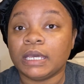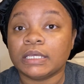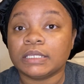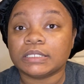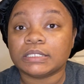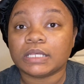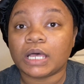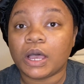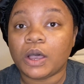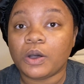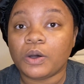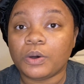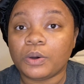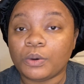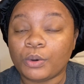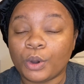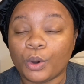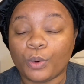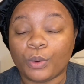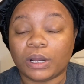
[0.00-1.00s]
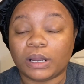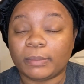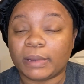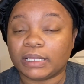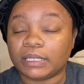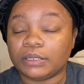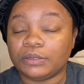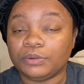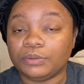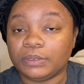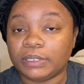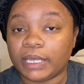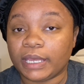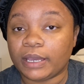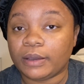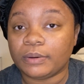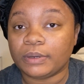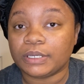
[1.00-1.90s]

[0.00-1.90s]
So what I'm about to do now